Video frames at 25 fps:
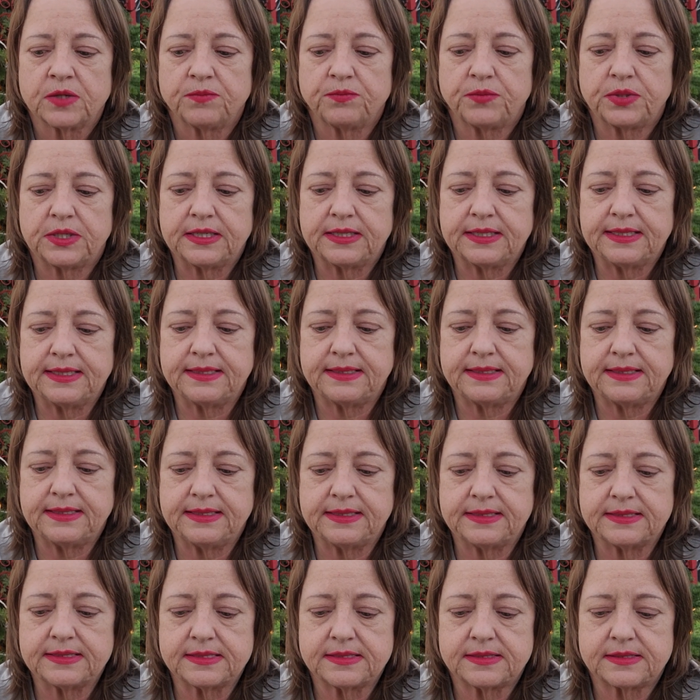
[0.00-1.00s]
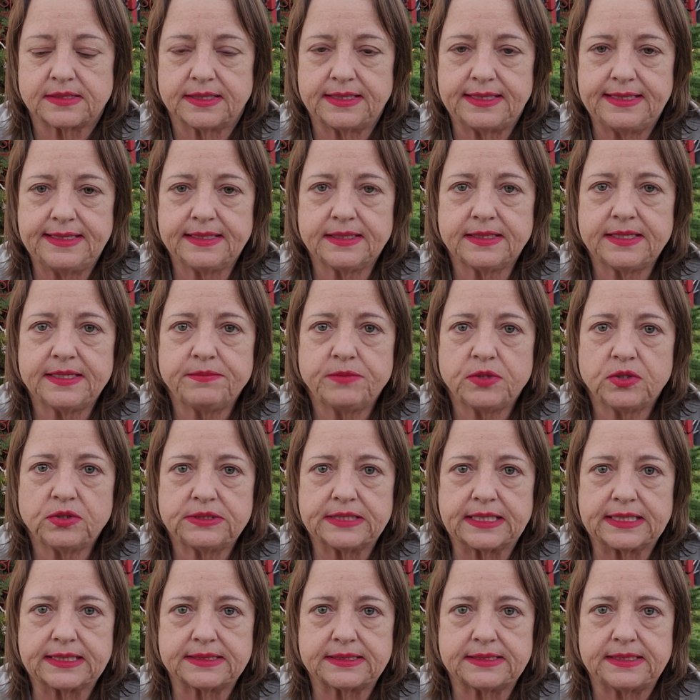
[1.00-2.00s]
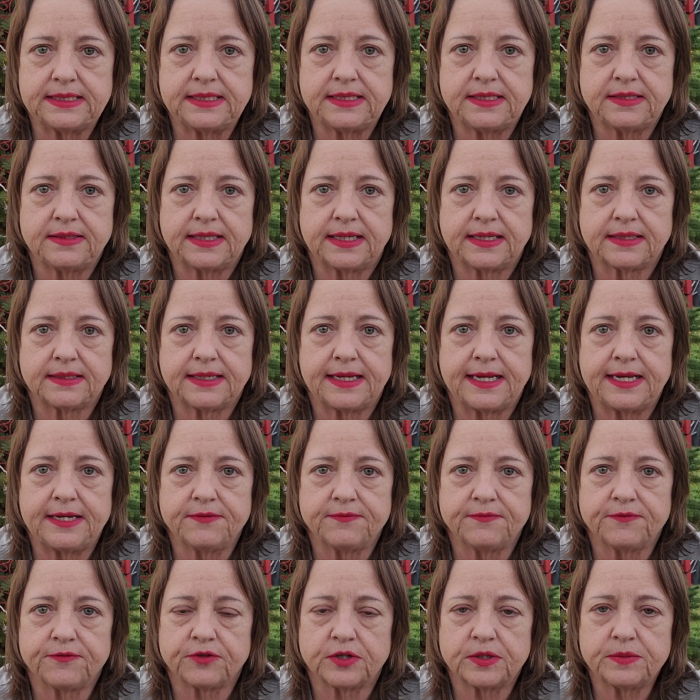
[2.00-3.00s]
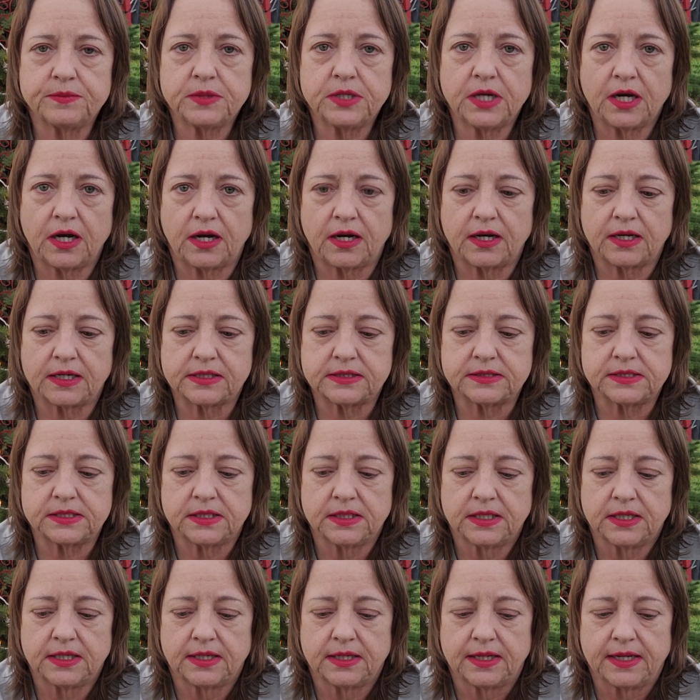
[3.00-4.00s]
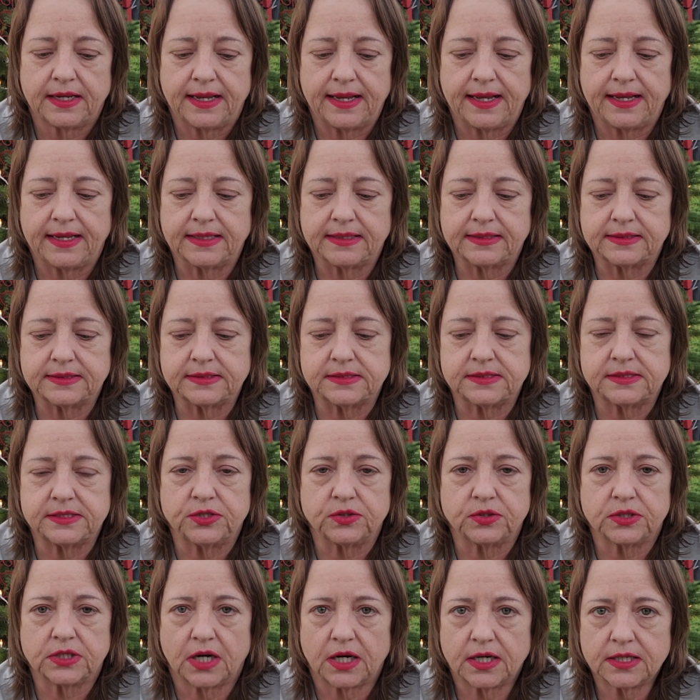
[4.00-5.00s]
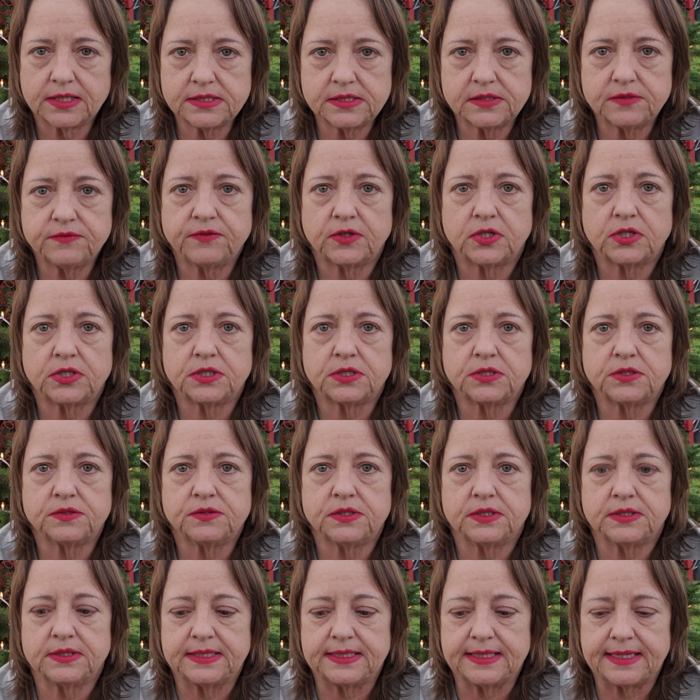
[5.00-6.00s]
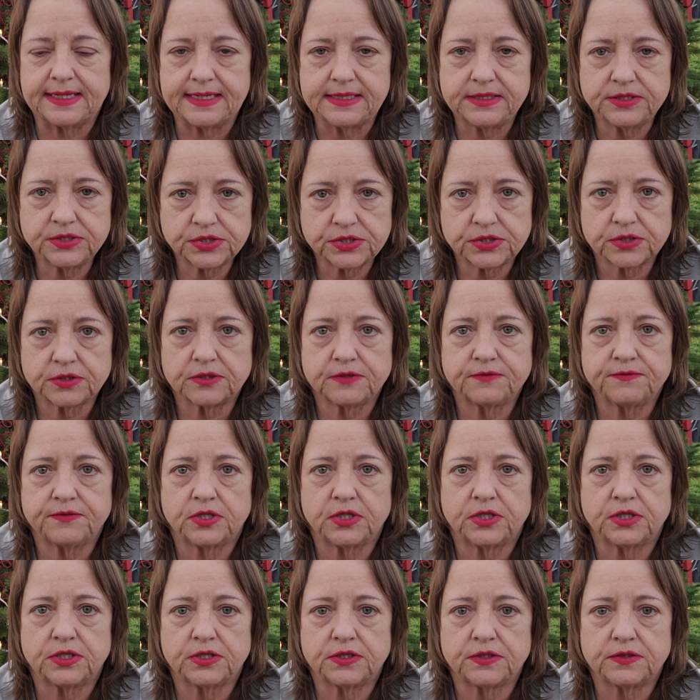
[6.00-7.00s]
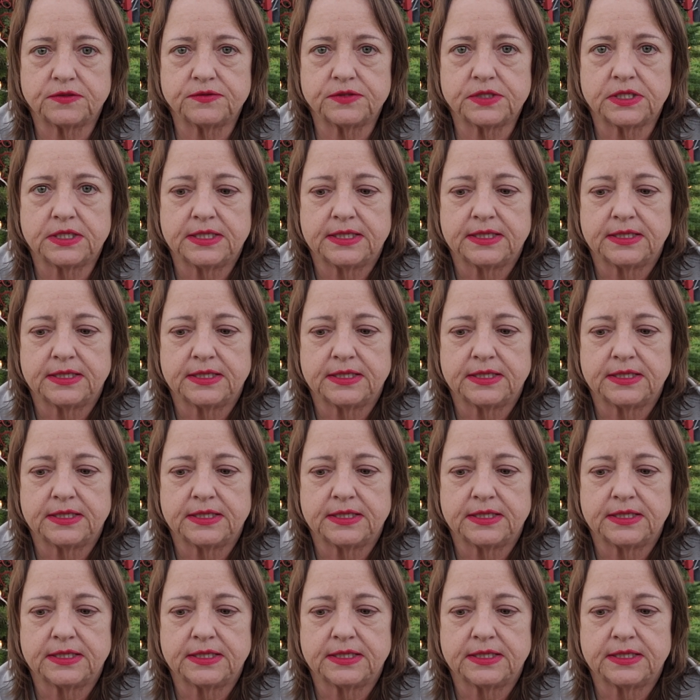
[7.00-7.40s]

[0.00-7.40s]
But it is a healing modality that came from God, and God is involved. The angels are involved.